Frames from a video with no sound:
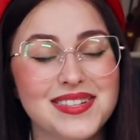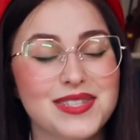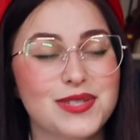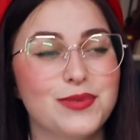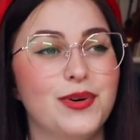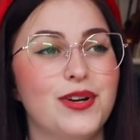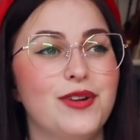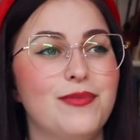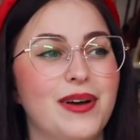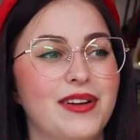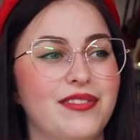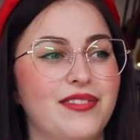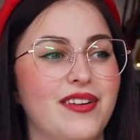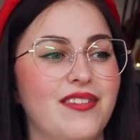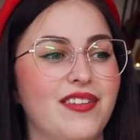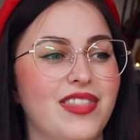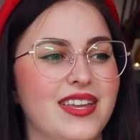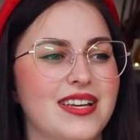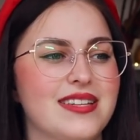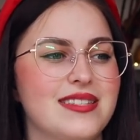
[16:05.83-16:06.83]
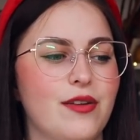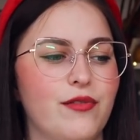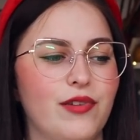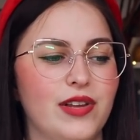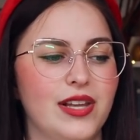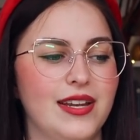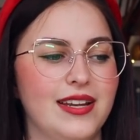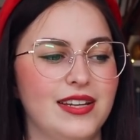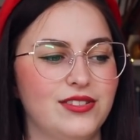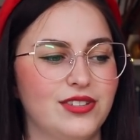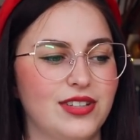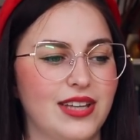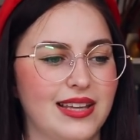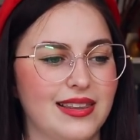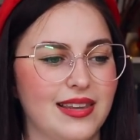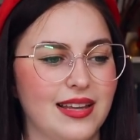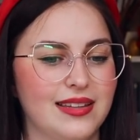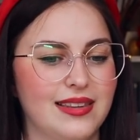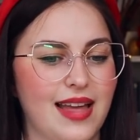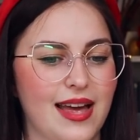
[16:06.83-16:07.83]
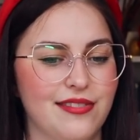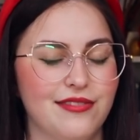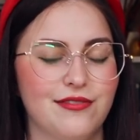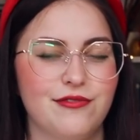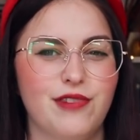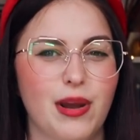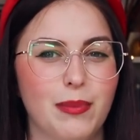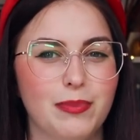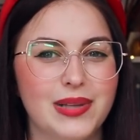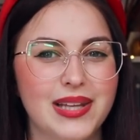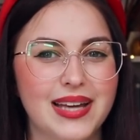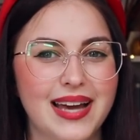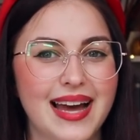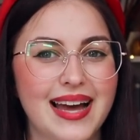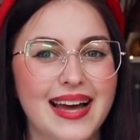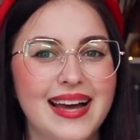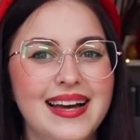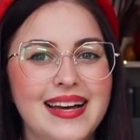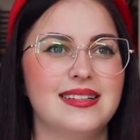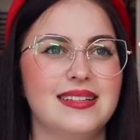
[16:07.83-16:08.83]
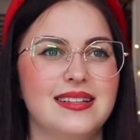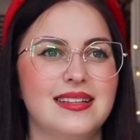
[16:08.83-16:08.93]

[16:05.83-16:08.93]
It's one of my favorite things. I really need to get like that replica.